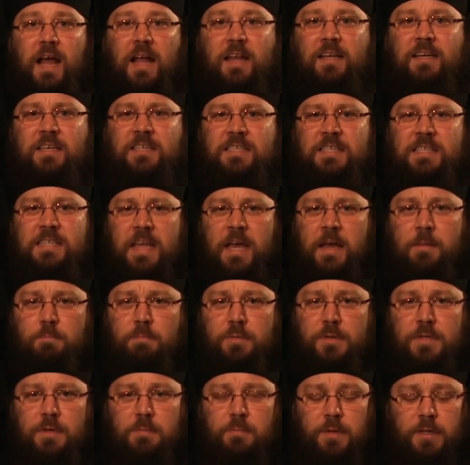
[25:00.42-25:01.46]
at
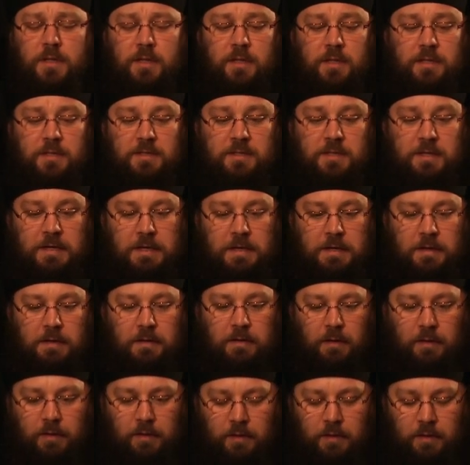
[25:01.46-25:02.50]
acceptability.
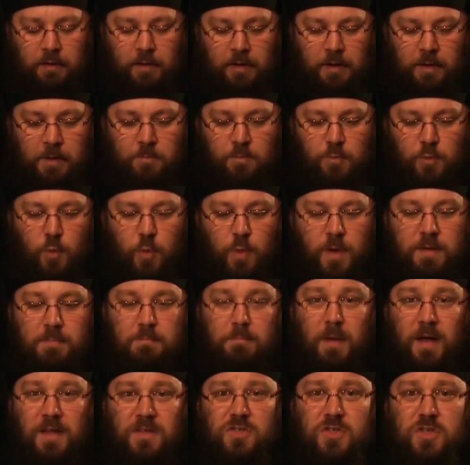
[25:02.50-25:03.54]
We
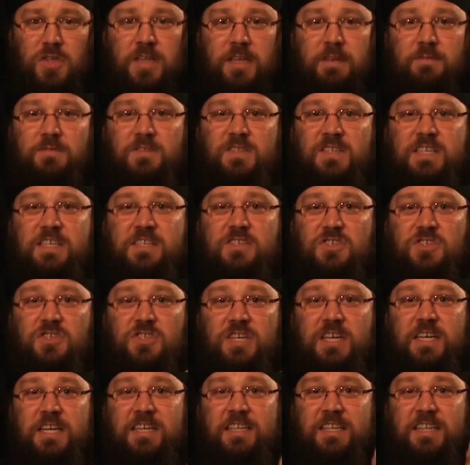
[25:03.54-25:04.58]
must live
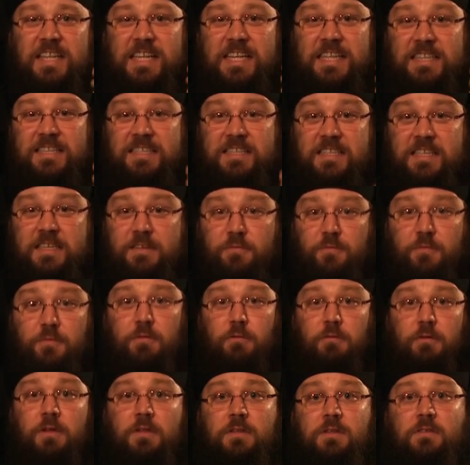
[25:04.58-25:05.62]
distinctly
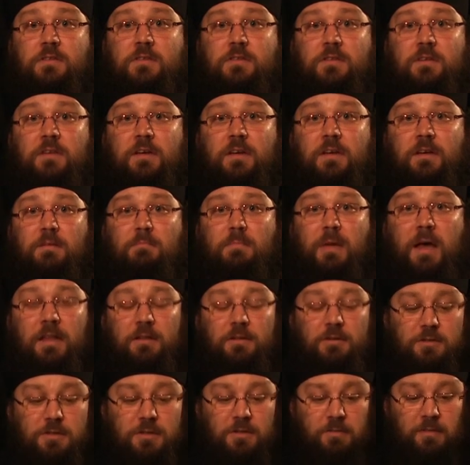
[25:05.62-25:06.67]
different
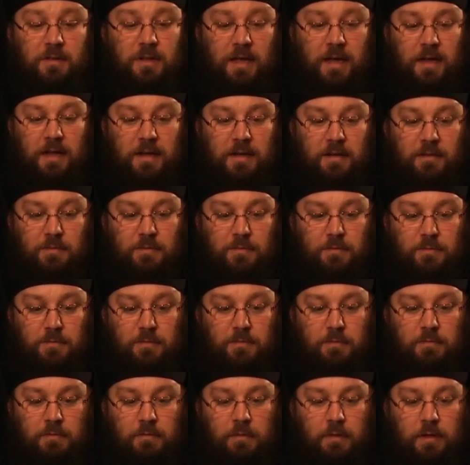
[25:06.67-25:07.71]
manners of
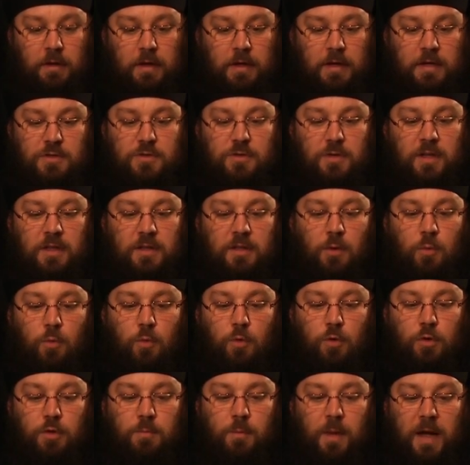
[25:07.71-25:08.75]
life, so that the
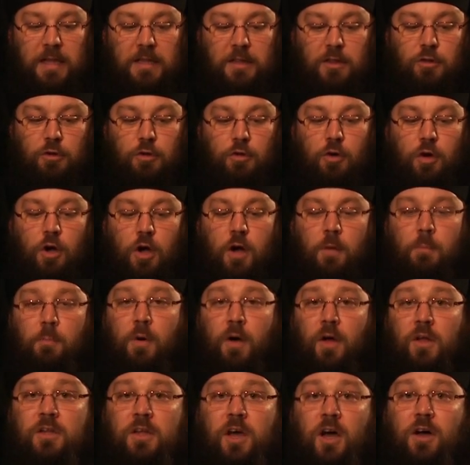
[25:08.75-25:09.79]
world might look
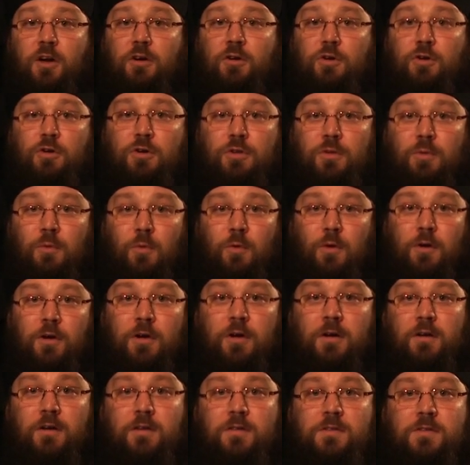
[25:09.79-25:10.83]
upon our good
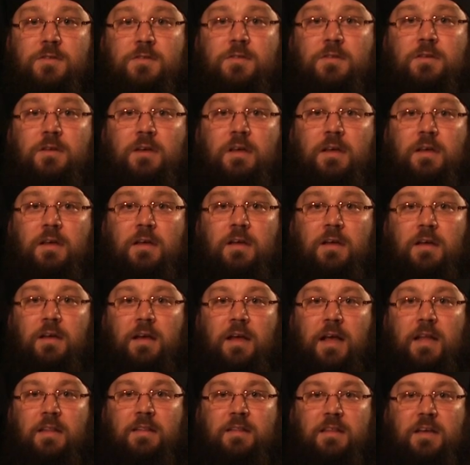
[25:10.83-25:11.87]
works
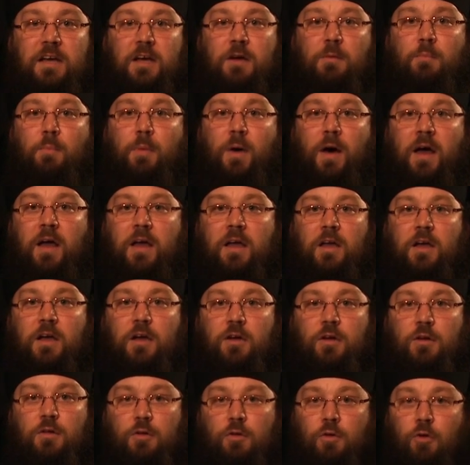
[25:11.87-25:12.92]
and thereby
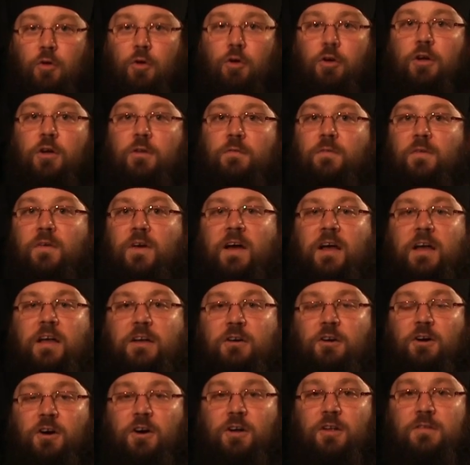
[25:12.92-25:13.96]
glorify
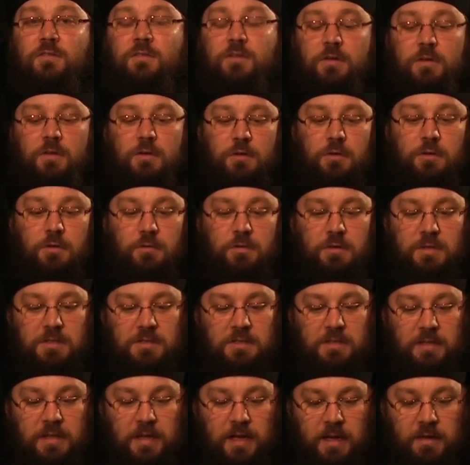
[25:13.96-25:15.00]
God who
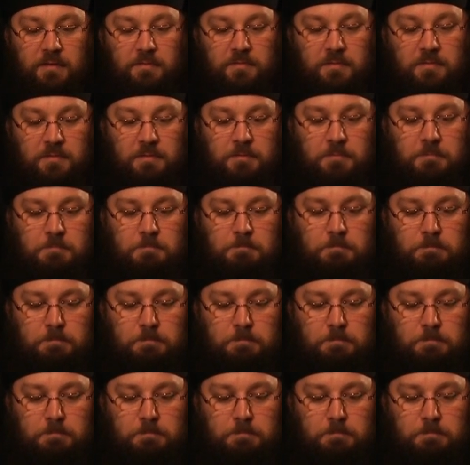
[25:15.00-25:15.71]
is in heaven.